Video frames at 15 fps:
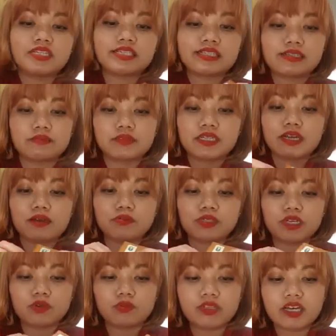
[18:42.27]
Sometimes
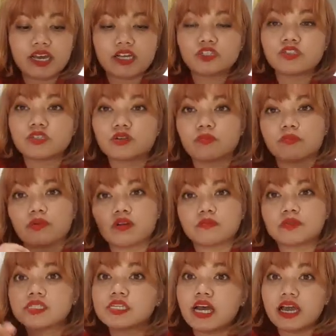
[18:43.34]
like with the extra compartments,